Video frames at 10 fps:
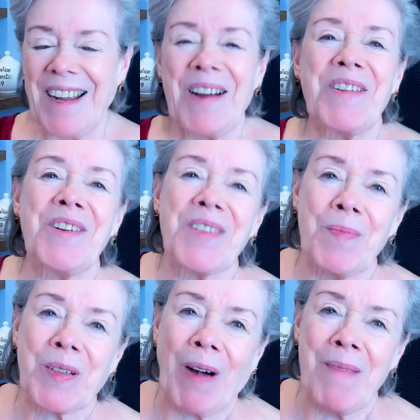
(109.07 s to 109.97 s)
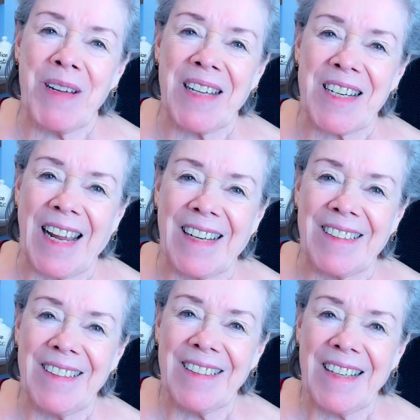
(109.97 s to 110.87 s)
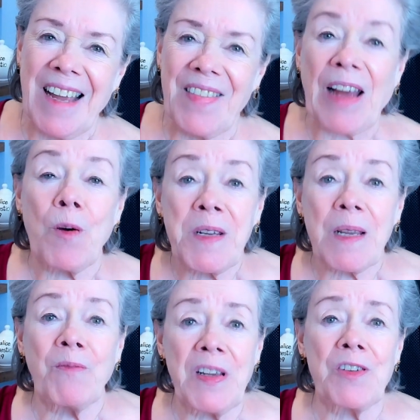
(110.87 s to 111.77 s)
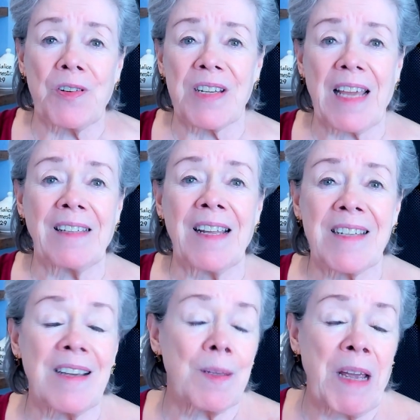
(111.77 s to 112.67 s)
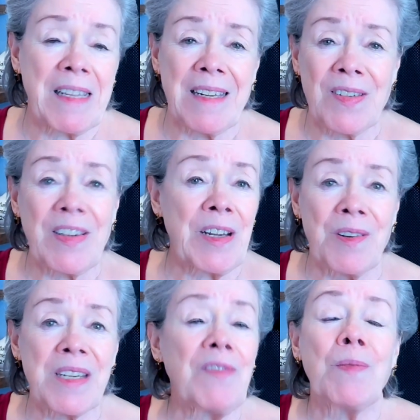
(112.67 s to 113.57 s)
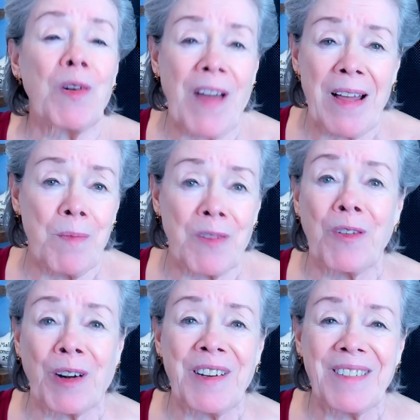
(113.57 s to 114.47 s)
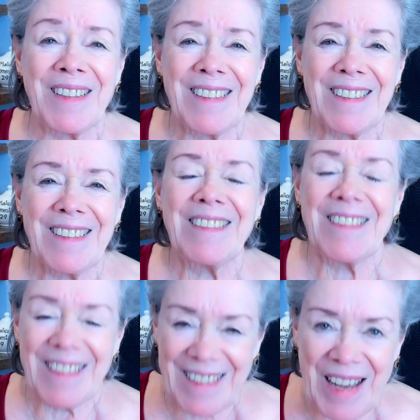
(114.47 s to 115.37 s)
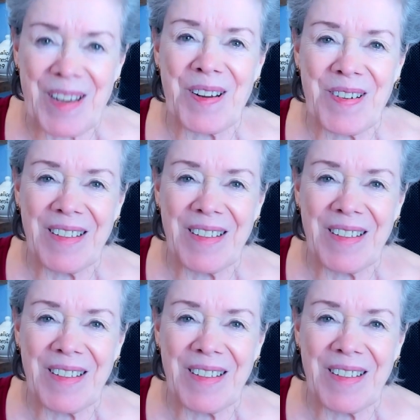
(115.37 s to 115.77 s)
Would you subscribe to the channel? That opens up features that lets us make these videos even more valuable for you. Thank you.